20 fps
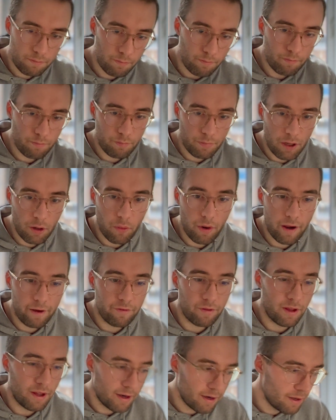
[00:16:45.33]
be aware of
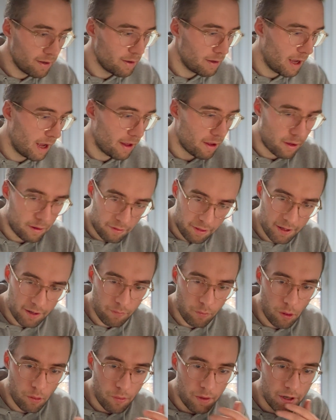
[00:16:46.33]
that. I think we
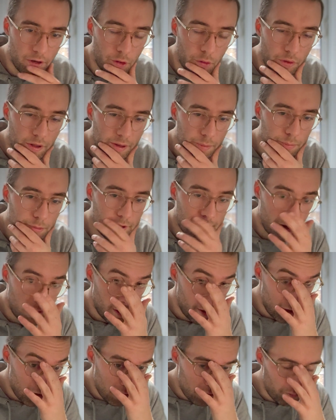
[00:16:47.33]
already know that, but
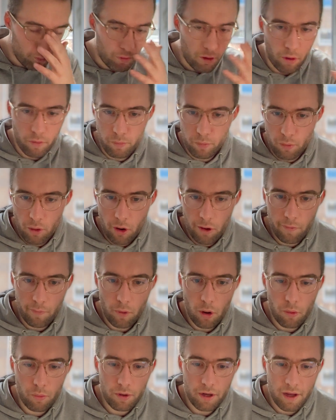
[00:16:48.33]
we
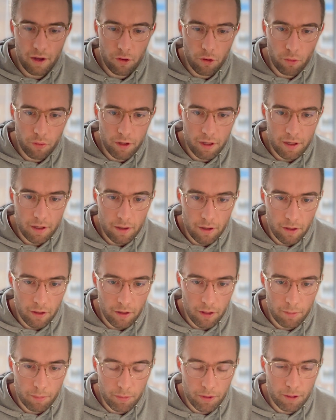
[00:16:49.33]
already know
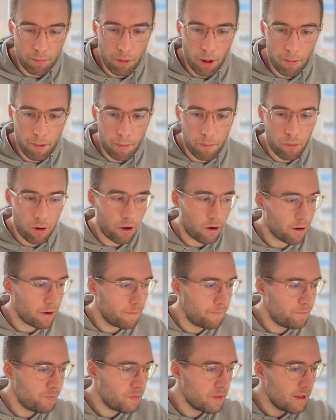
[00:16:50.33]
the pop-up blocker
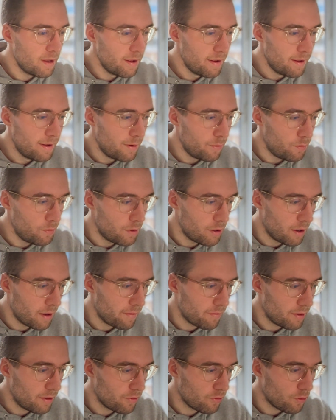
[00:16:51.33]
we have
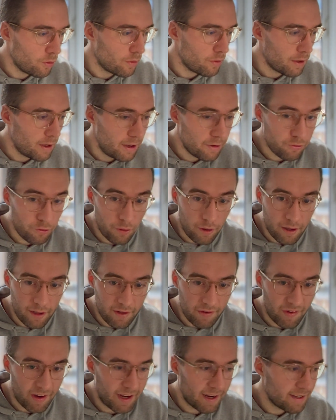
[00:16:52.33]
installed. SQL
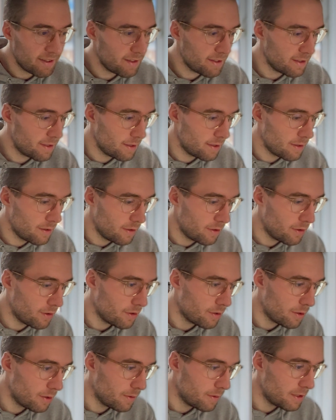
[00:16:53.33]
attacks.
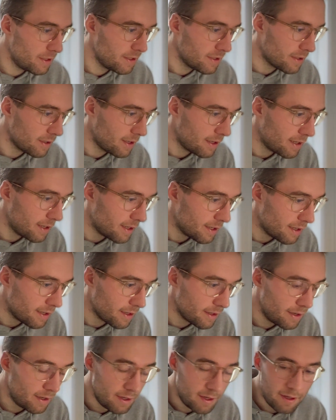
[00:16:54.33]
These
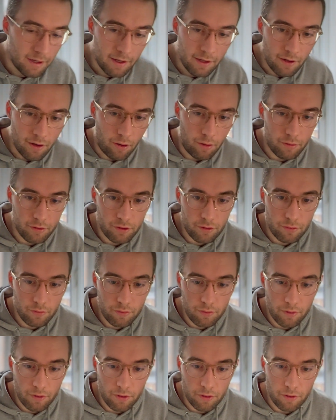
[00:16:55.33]
are also
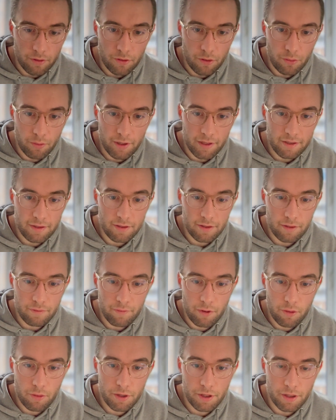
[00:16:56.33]
known as
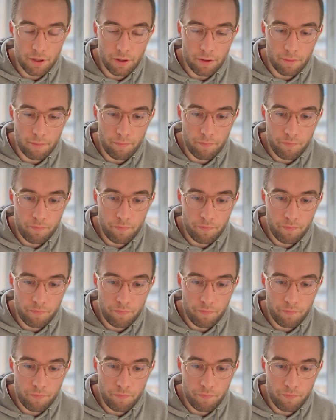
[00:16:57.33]
very